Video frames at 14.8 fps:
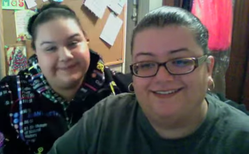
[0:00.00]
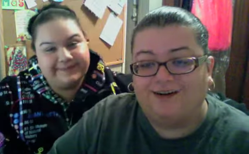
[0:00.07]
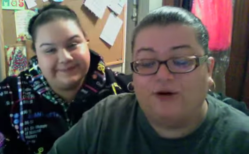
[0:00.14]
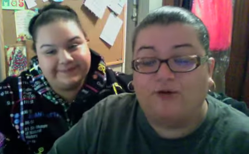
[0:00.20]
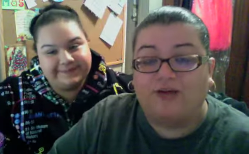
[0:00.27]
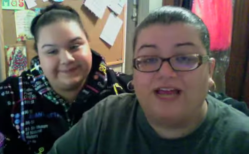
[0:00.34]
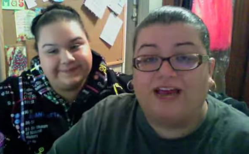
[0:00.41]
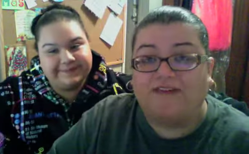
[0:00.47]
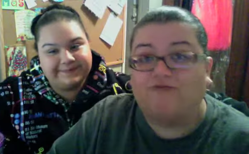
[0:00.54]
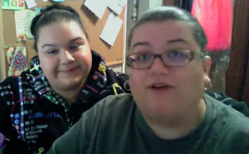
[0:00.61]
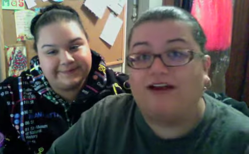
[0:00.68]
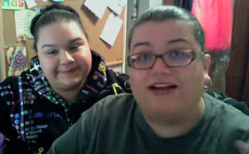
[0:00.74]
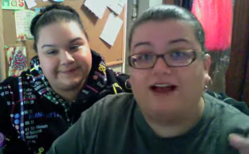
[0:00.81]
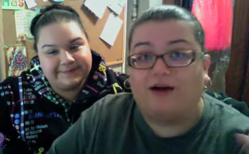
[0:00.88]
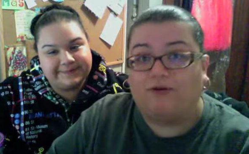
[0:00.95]
Speaker 1: Oh, yeah,
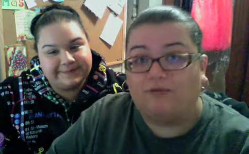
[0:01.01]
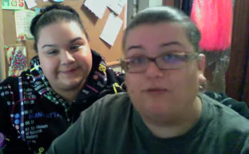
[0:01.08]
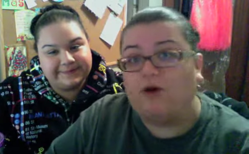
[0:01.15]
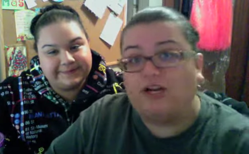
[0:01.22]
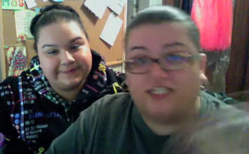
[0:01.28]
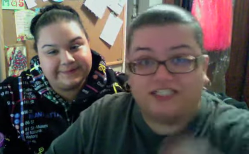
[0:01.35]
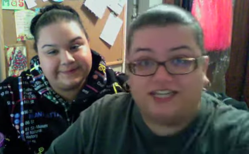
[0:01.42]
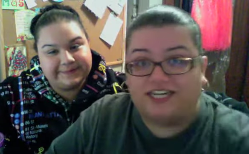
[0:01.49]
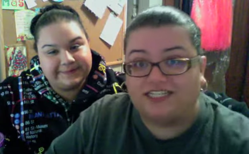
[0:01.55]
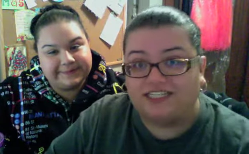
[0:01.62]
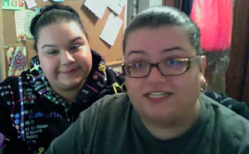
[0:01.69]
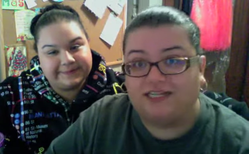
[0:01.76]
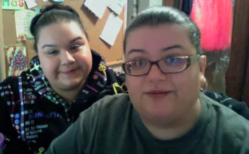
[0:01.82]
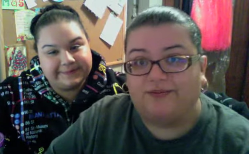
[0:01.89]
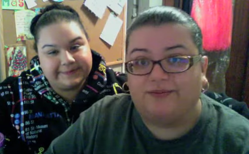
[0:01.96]
right now. Watch the next
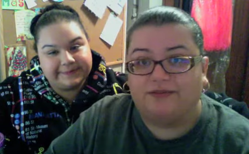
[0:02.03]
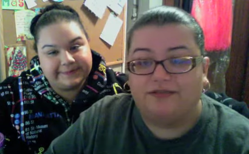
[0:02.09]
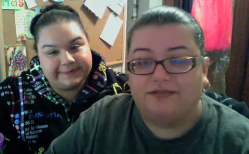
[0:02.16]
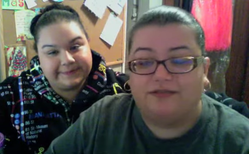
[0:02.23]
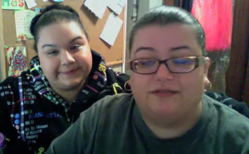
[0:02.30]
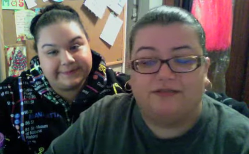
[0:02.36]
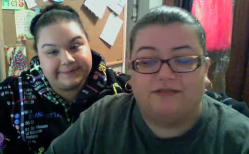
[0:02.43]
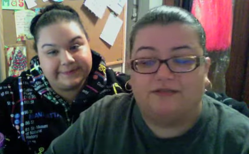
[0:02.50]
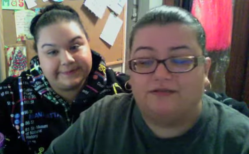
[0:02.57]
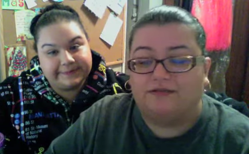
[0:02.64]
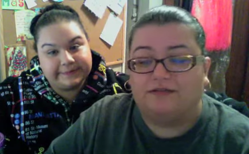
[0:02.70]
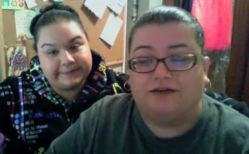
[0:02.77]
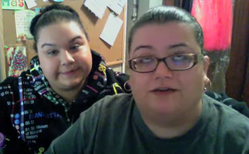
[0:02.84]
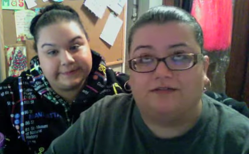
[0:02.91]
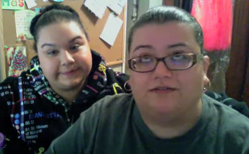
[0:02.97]
clip.
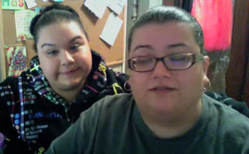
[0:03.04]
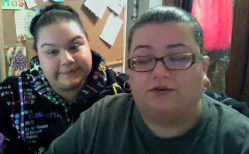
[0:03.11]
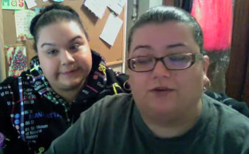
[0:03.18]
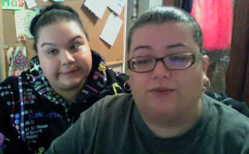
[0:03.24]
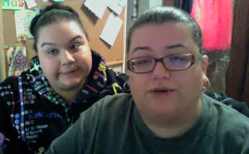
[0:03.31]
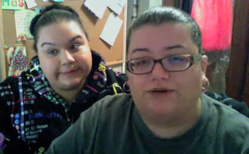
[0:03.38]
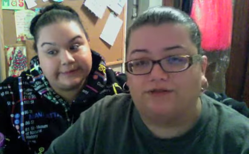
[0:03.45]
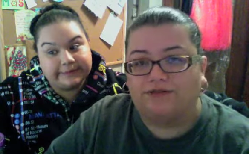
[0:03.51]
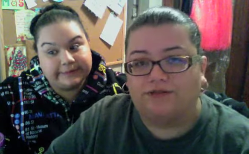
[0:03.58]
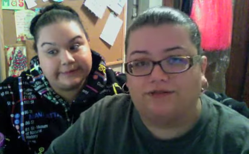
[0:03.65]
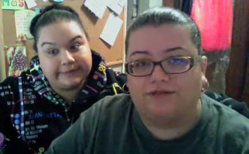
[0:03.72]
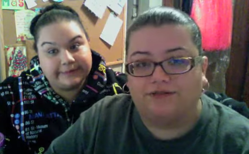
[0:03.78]
Oh, so embarrassing.